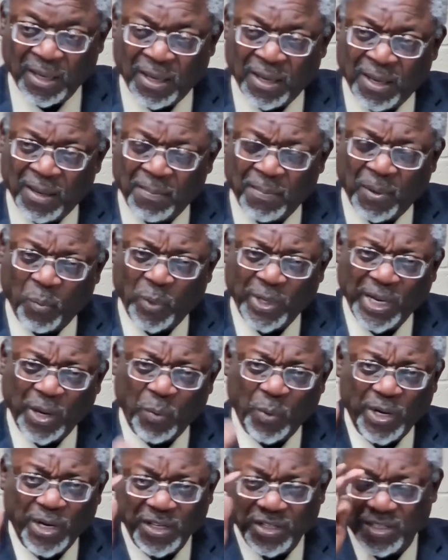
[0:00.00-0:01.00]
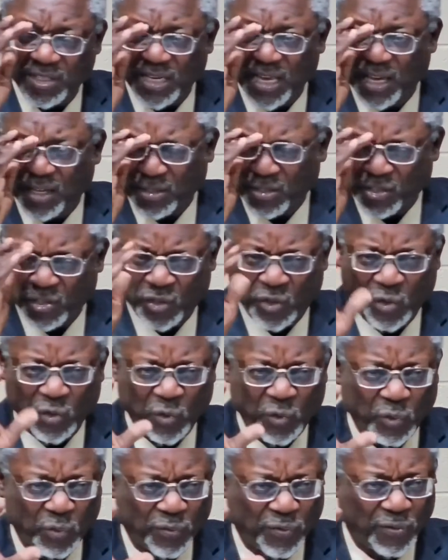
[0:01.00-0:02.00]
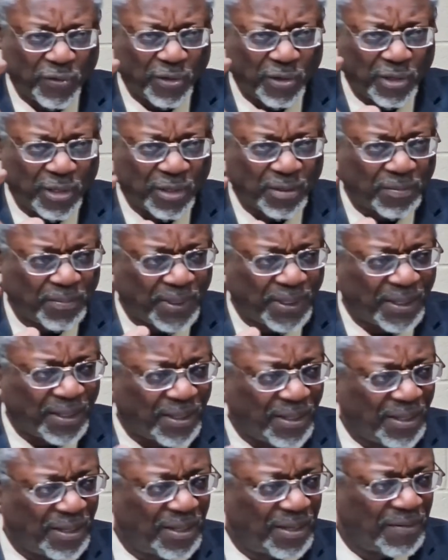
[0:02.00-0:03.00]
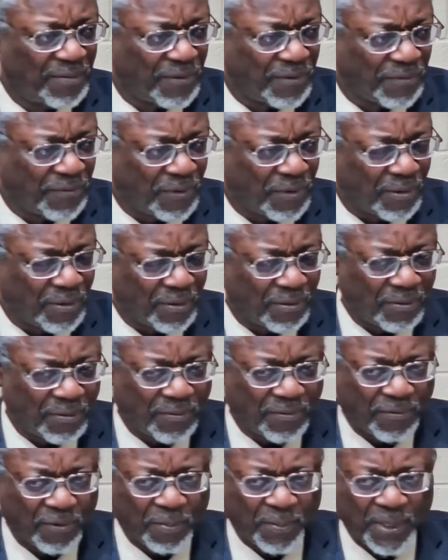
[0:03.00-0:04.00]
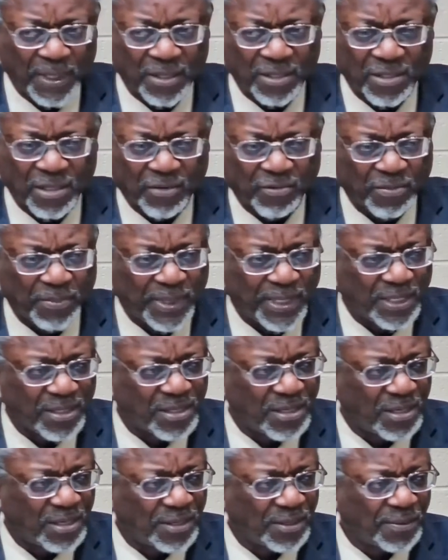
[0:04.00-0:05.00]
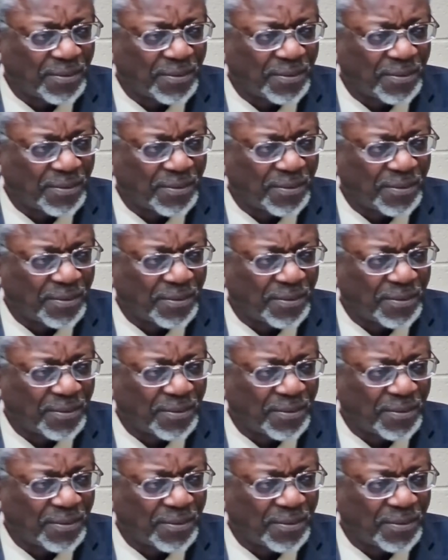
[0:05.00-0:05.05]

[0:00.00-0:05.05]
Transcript: But what I want us now to do for a little bit, for a few, few minutes, several minutes here,